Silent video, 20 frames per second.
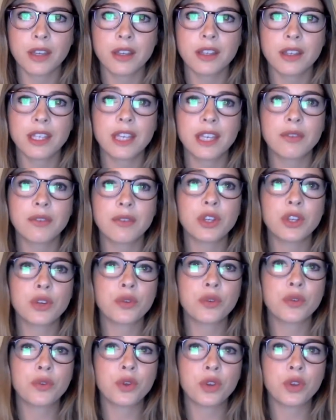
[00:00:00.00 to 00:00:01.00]
Give it your
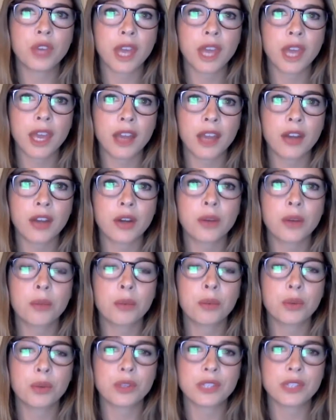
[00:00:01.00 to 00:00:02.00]
full care,
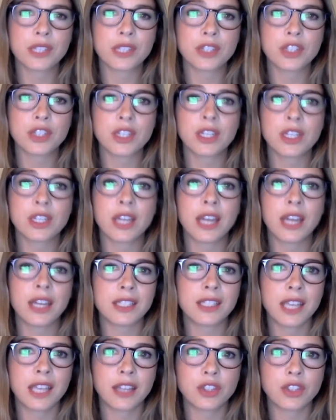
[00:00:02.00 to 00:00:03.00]
precision, and
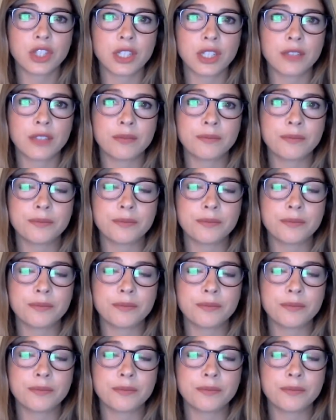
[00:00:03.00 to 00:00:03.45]
attention.